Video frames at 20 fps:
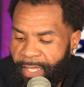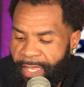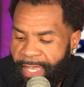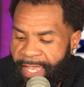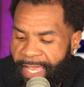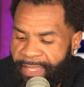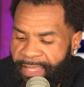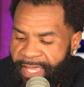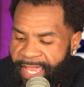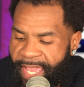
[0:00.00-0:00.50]

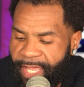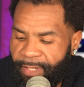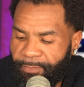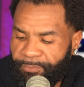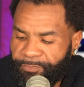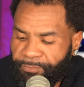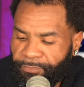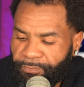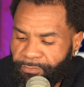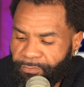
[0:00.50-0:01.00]
And then,
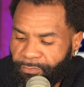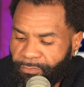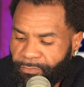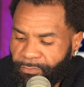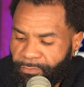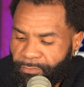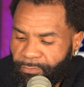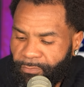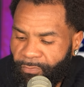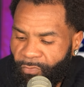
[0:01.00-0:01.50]

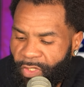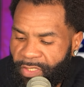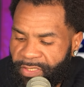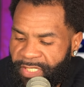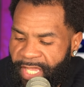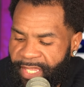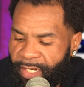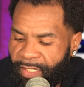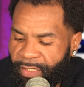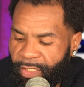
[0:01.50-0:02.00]

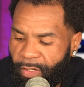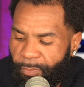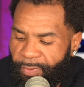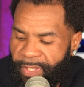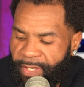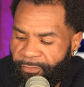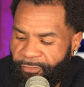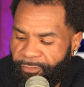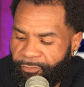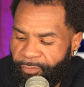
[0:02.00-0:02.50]
taking a little
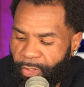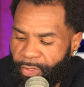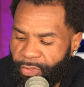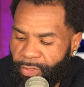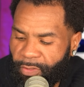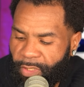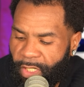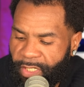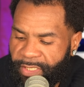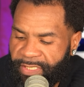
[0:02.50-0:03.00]
bit further
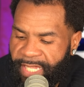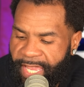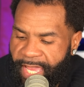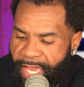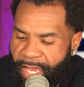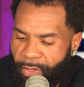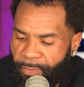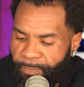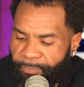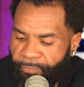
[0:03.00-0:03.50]
look down,